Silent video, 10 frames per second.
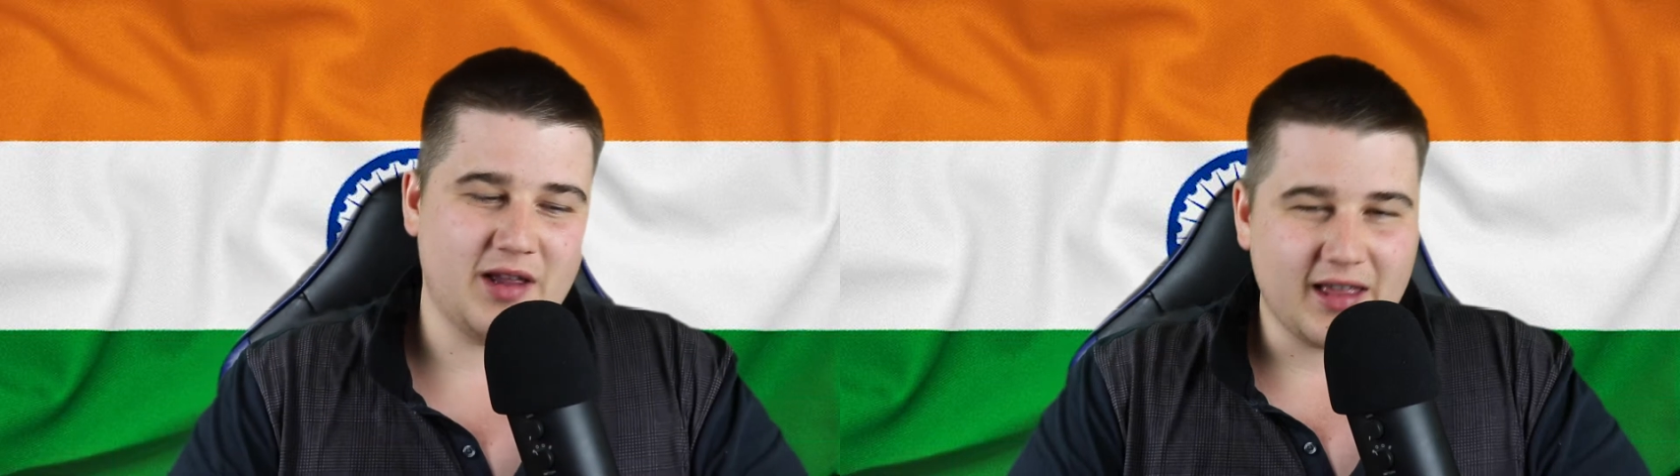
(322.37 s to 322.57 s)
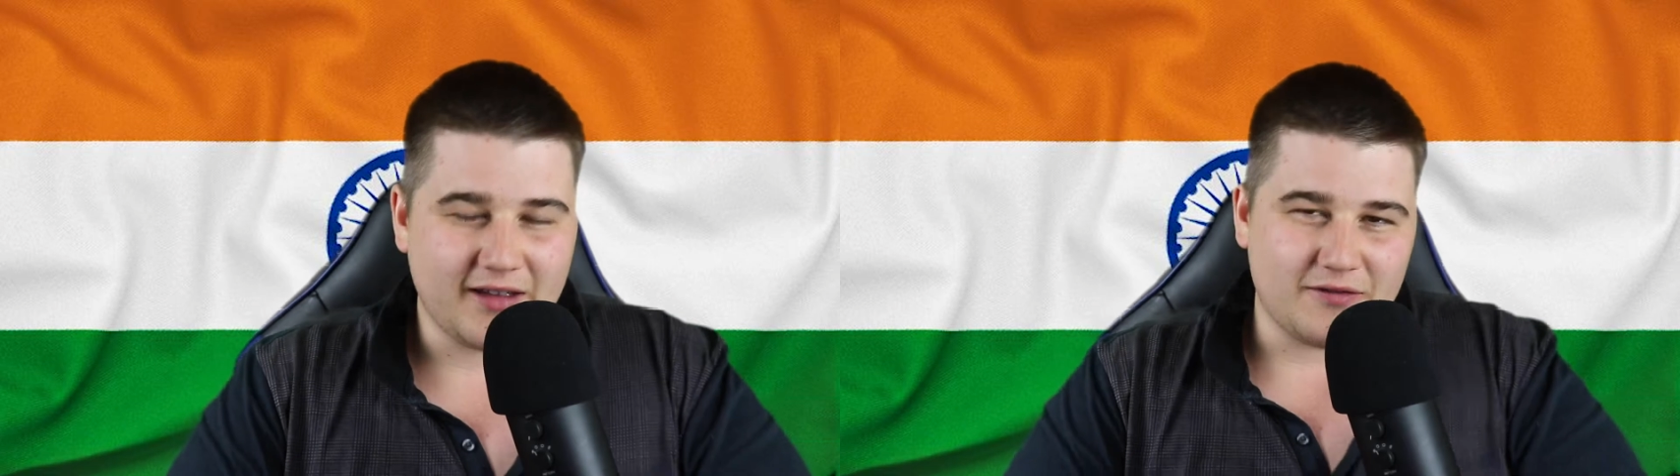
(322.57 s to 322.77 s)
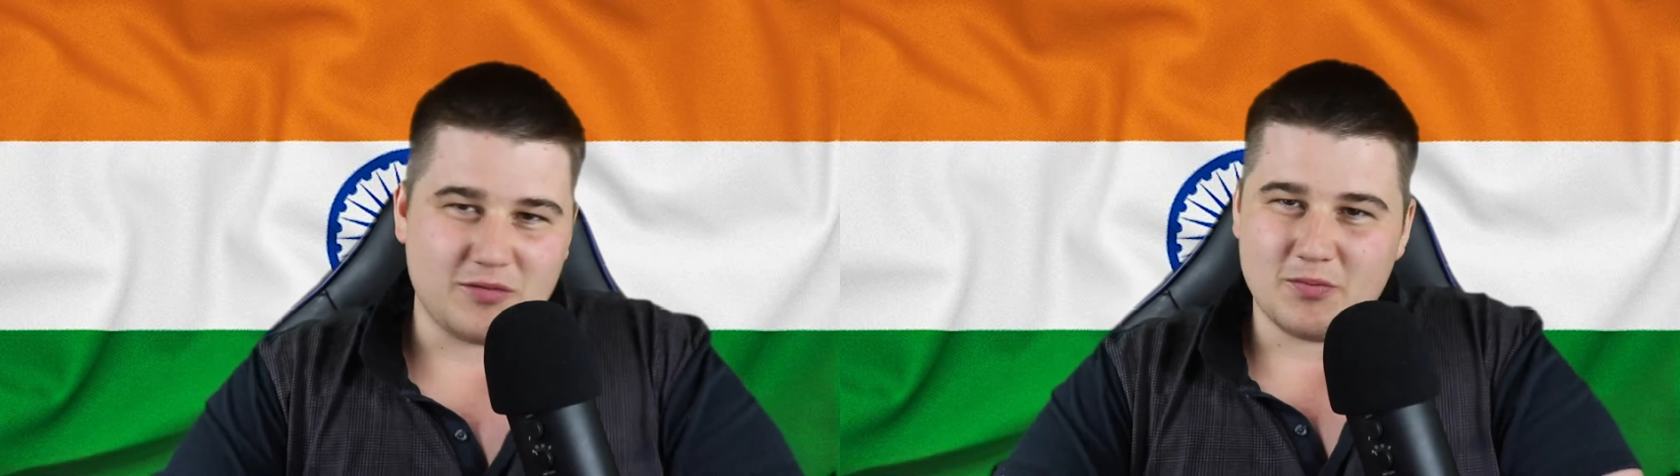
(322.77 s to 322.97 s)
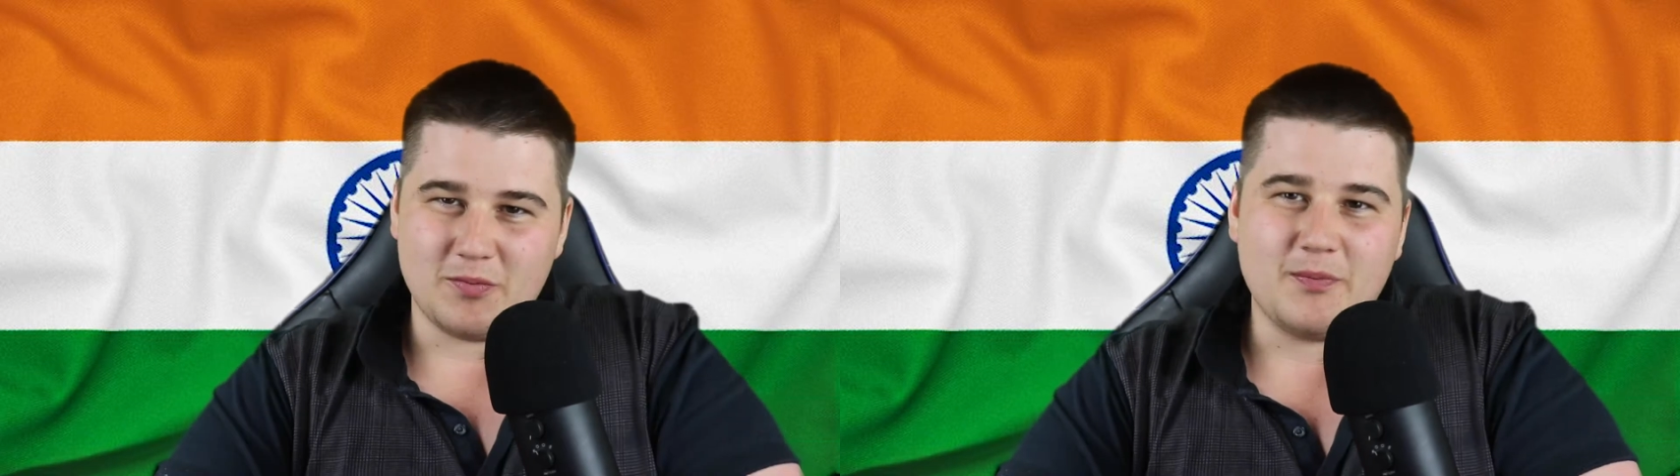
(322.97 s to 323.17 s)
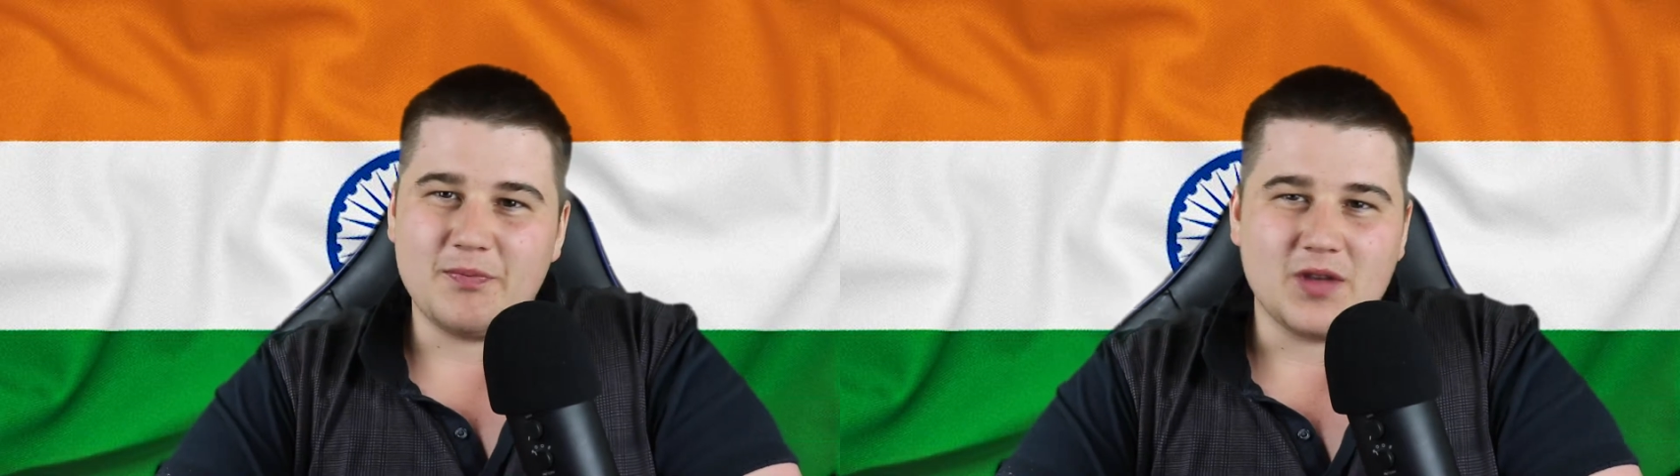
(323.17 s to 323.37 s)
like they've
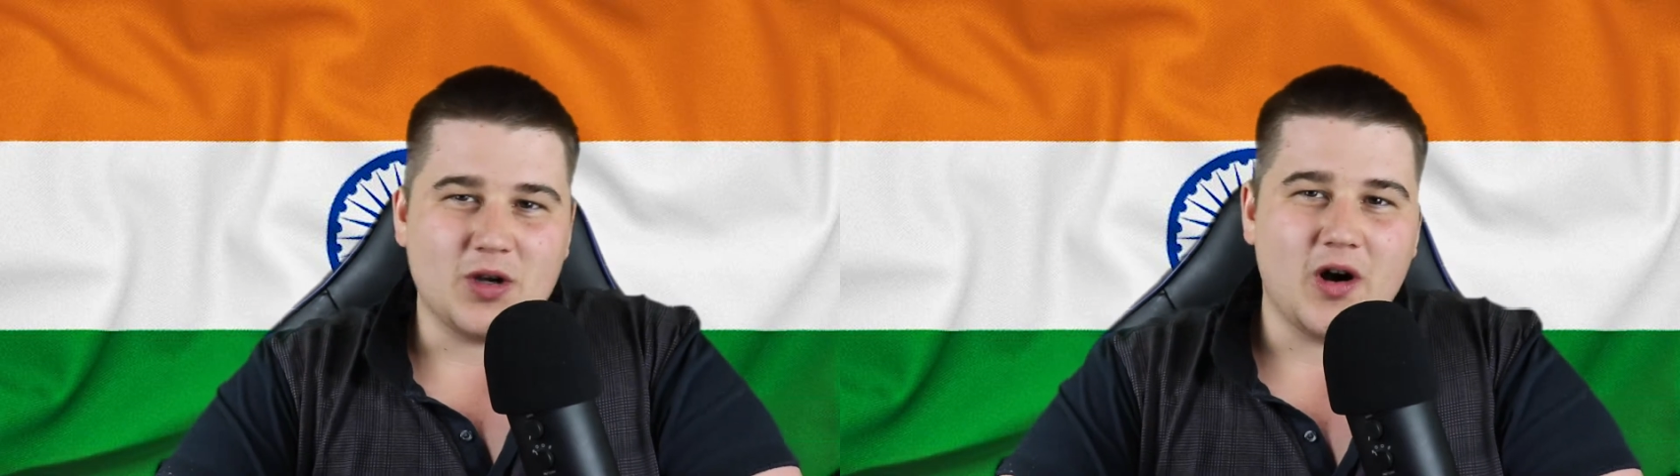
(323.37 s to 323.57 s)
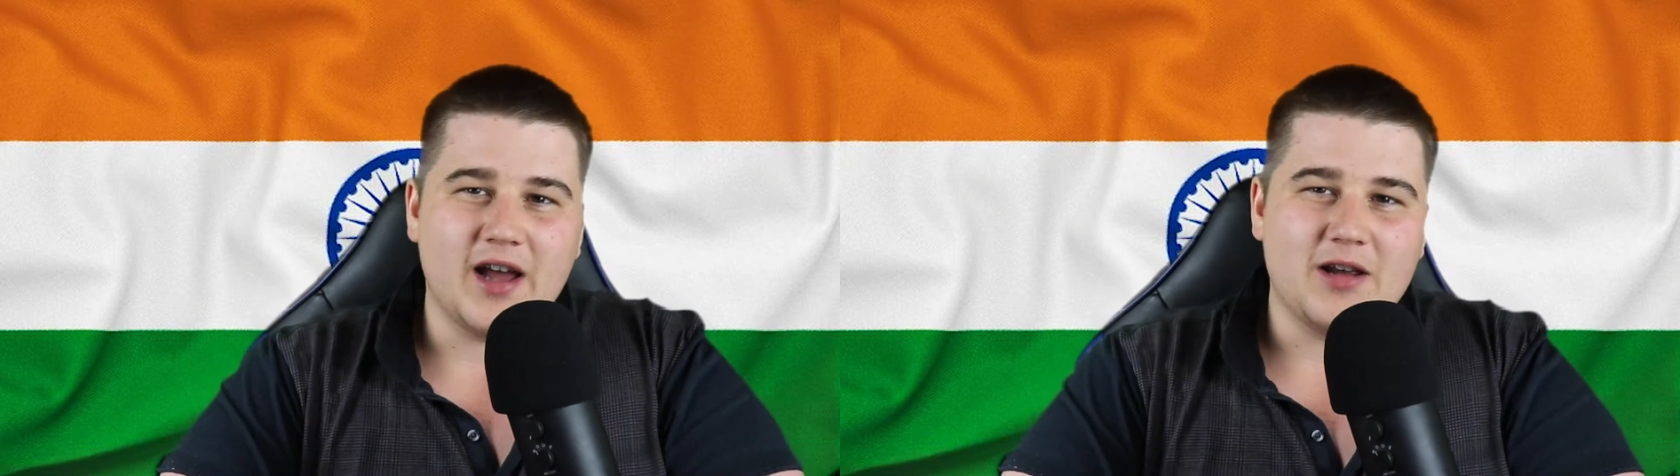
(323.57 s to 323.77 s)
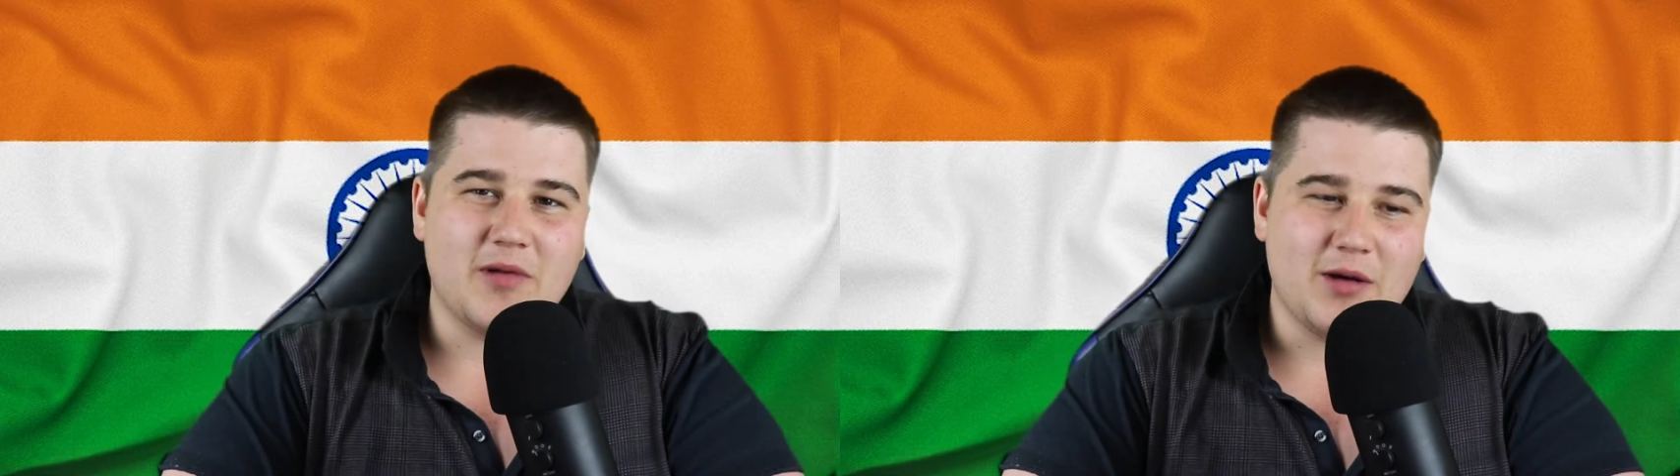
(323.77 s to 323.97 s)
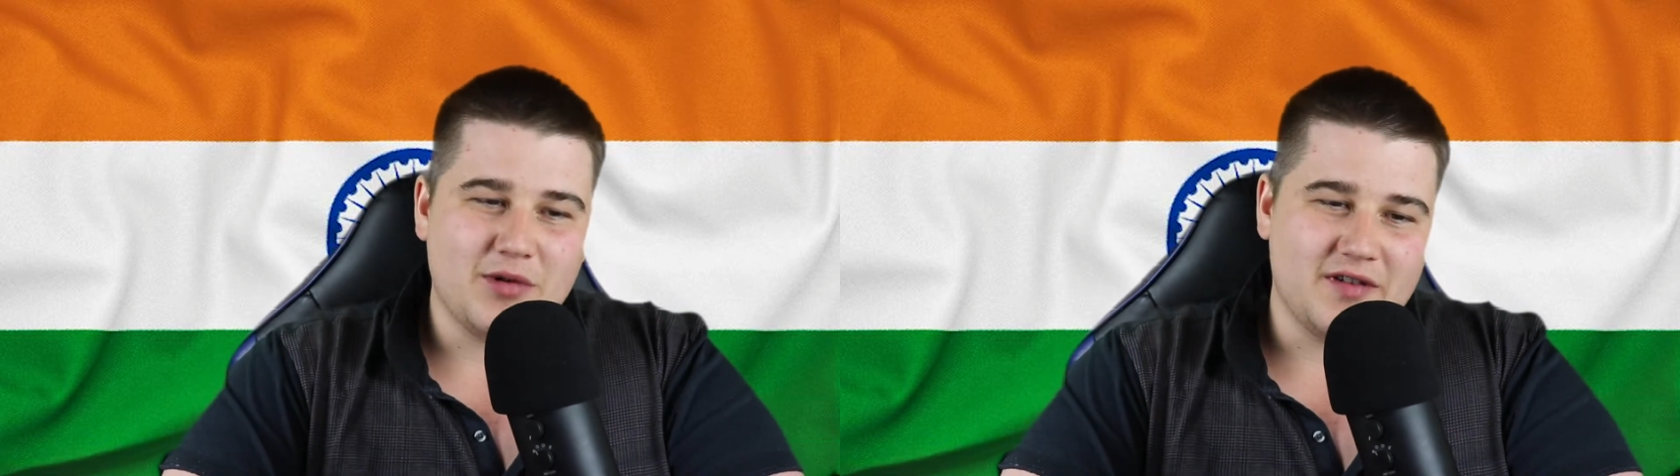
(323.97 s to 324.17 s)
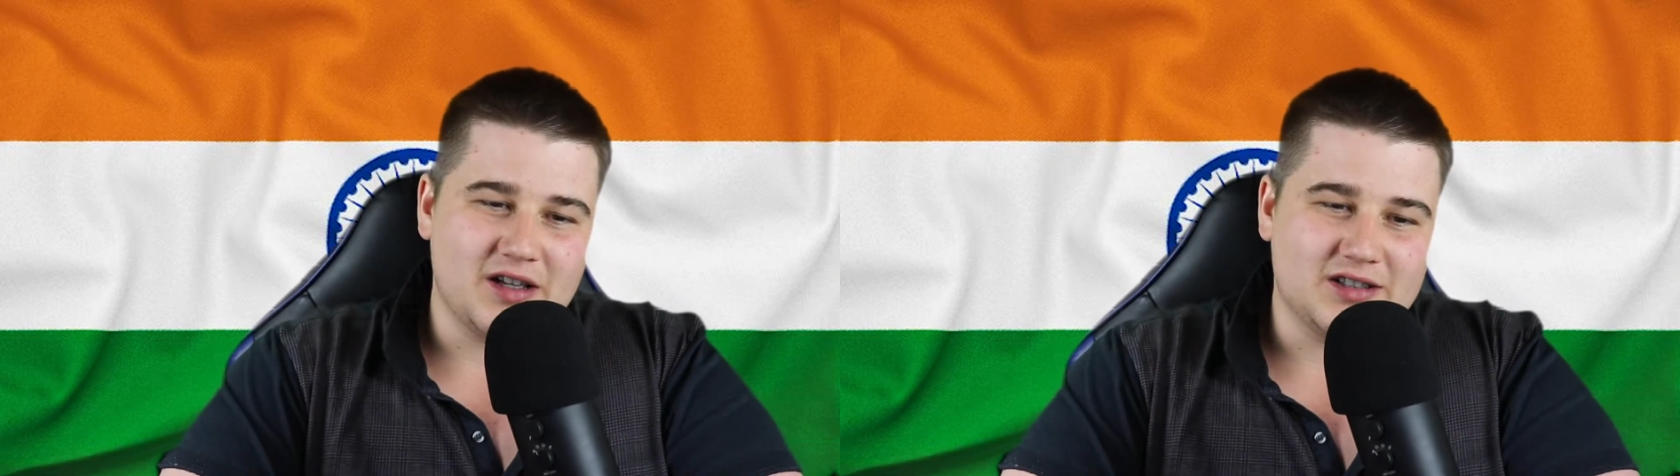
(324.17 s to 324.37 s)
got anywhere
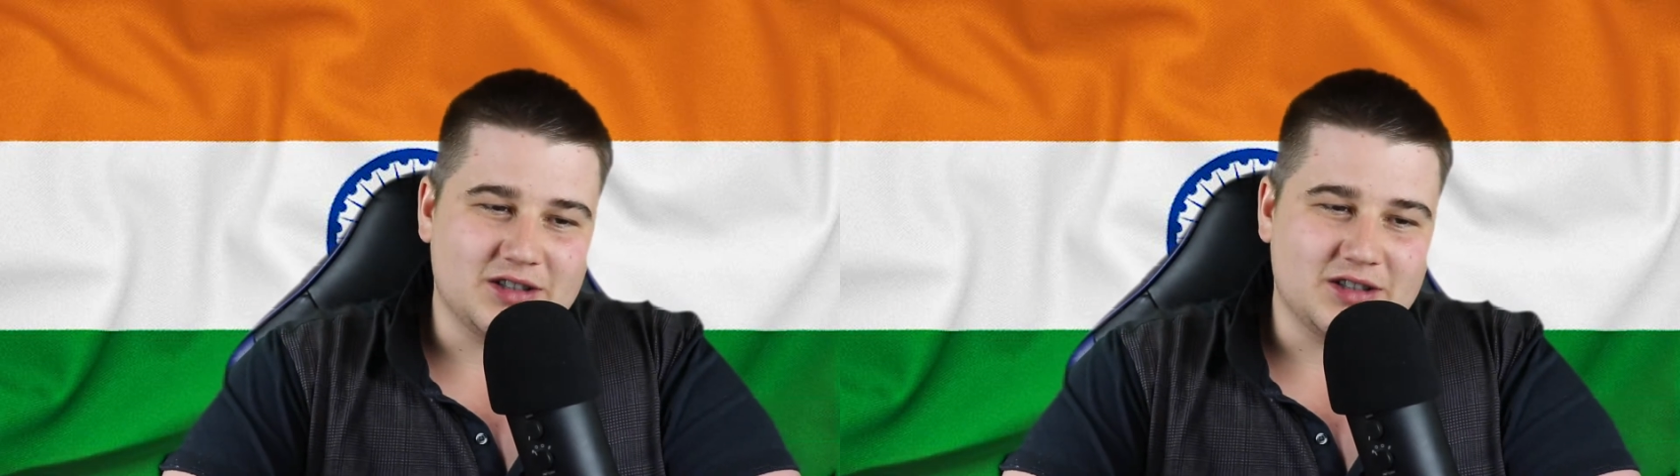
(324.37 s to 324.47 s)
with it.